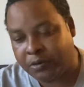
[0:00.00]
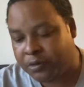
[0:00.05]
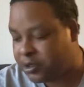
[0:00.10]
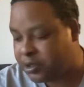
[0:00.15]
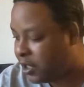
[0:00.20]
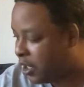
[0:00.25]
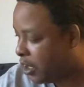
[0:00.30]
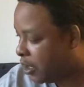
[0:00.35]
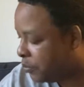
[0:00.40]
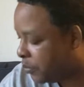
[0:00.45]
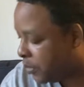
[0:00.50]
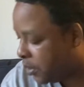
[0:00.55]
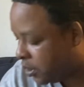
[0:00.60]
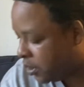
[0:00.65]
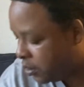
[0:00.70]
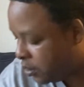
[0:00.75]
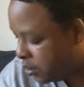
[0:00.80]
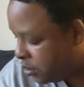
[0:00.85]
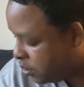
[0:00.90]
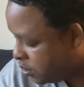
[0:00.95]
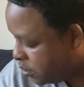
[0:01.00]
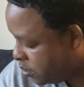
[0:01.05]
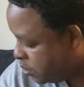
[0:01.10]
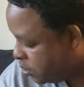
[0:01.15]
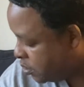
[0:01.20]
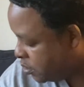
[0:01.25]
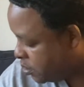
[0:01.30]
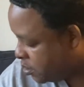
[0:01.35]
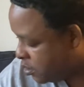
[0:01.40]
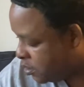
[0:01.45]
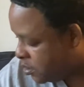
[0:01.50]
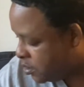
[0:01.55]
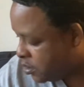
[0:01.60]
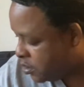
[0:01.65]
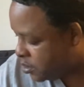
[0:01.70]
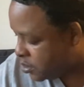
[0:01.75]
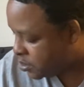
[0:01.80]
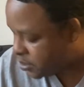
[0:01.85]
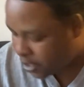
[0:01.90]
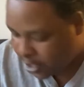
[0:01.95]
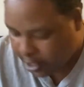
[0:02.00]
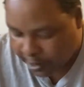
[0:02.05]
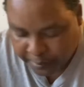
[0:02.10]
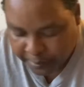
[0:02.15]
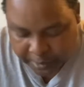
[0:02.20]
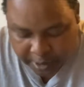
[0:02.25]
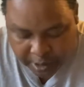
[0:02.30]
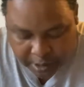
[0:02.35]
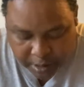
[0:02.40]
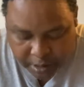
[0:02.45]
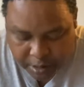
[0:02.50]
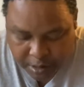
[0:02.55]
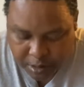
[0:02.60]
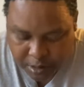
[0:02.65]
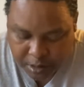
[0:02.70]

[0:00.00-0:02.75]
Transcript: Stop, man. Stop, man.